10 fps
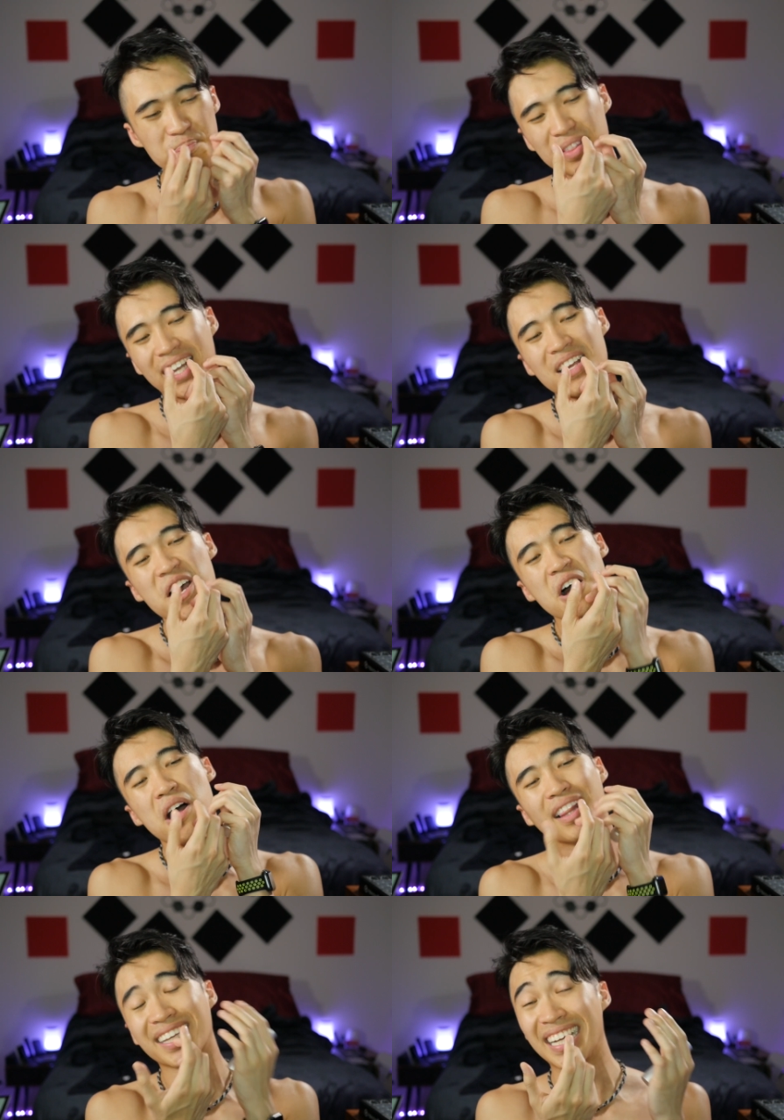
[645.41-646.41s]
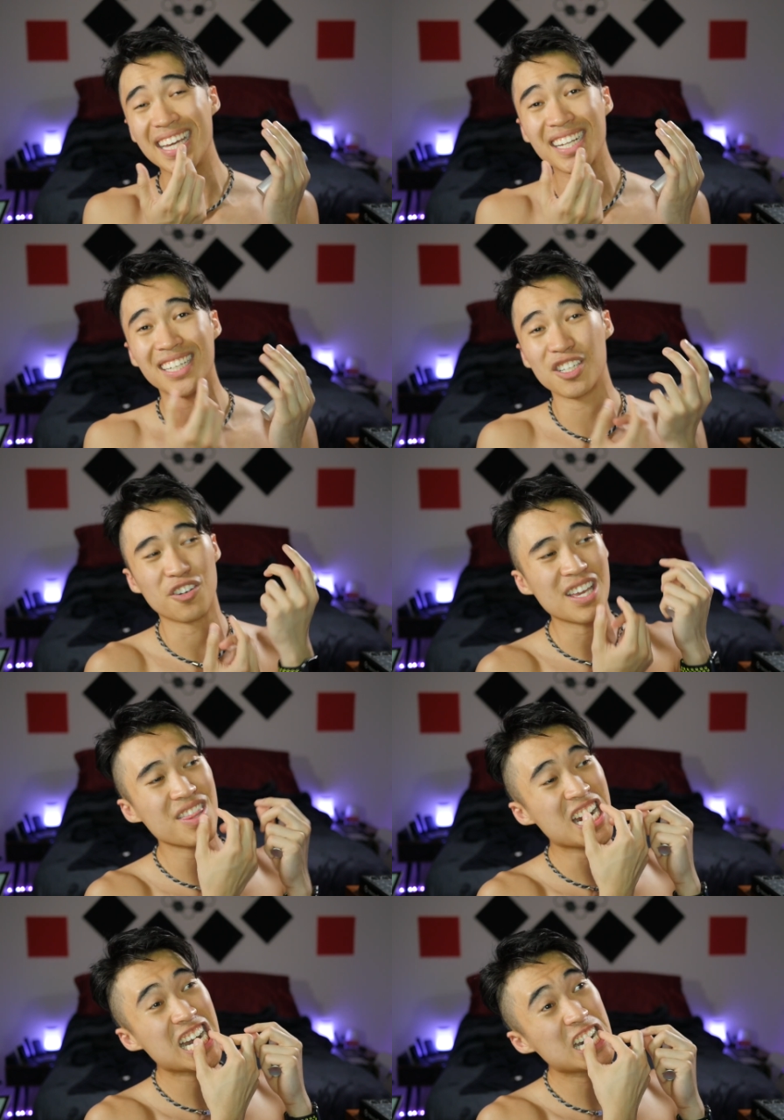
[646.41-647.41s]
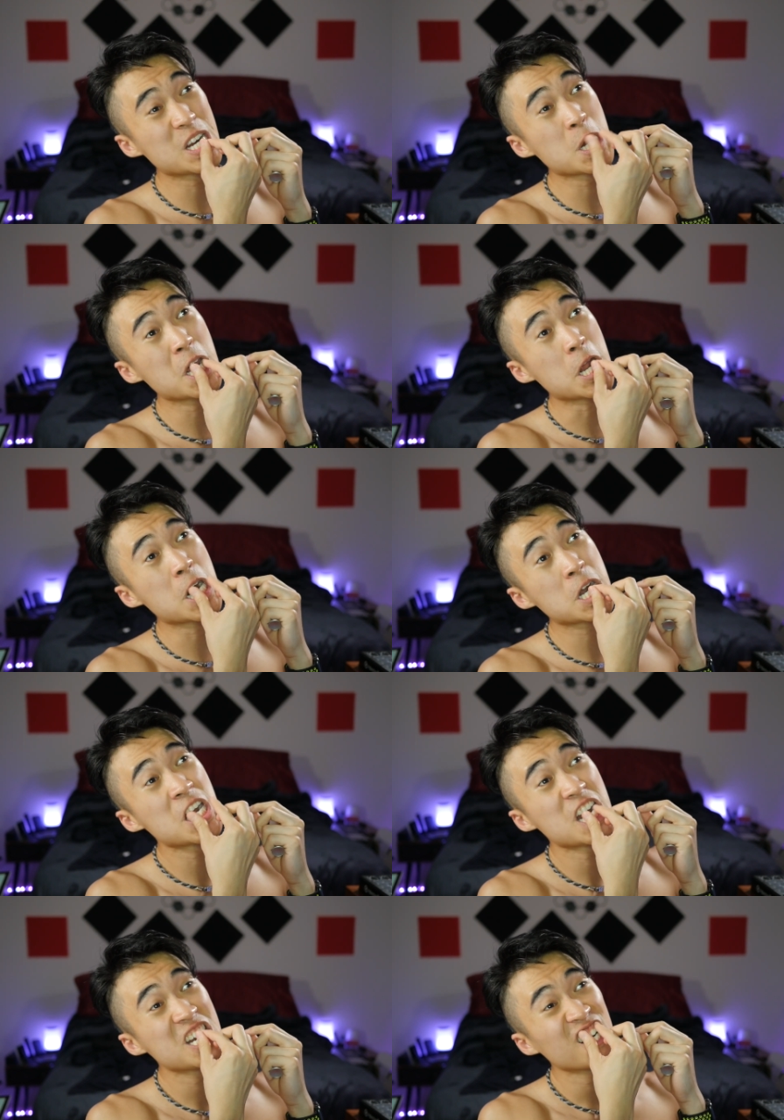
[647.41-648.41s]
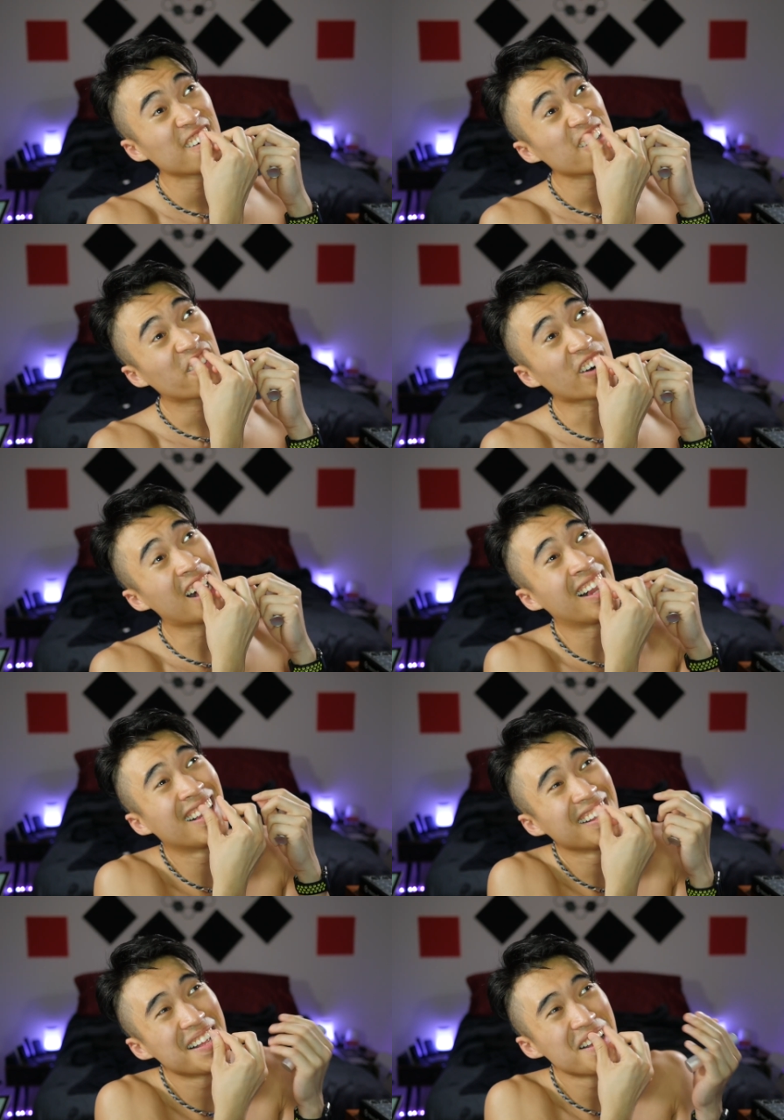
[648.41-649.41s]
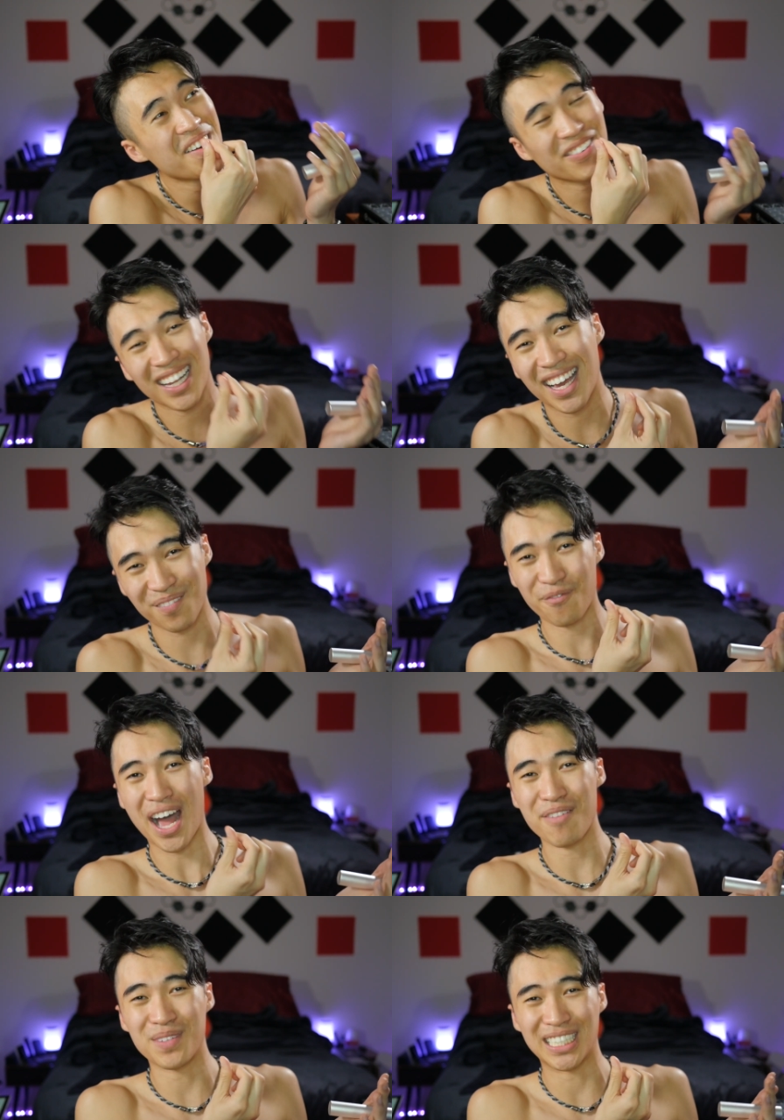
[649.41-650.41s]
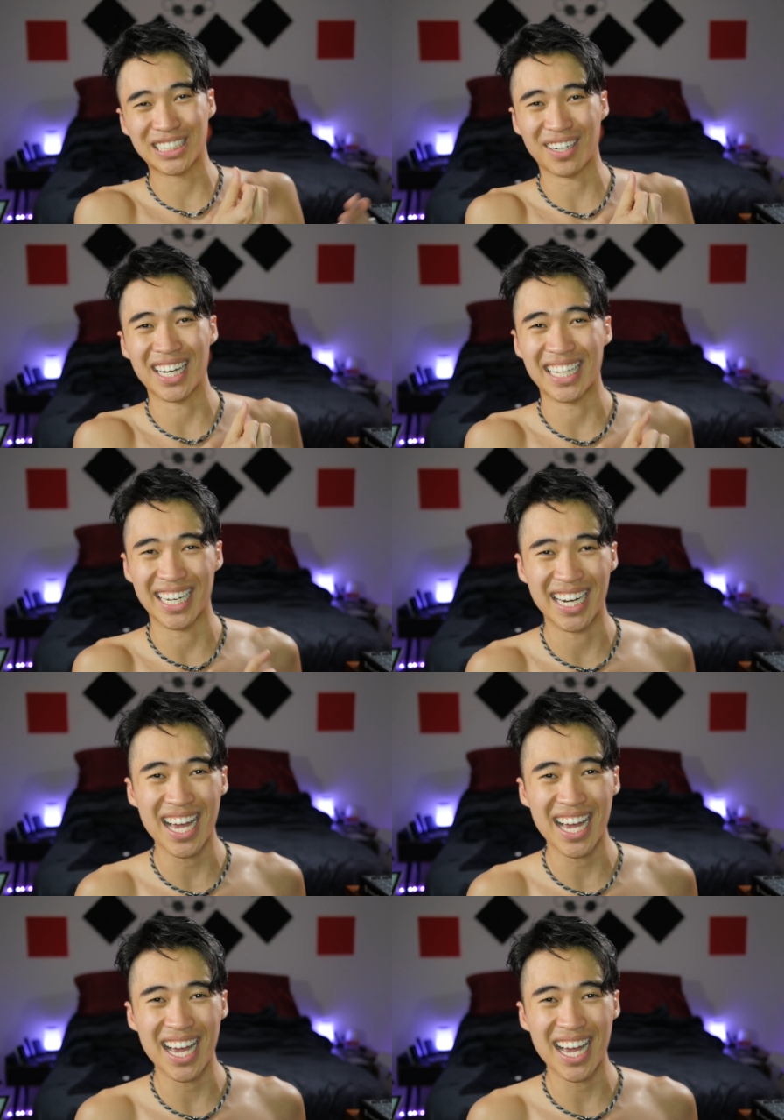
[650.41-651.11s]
like an idiot, you're in there doing this for like 5 minutes trying to get it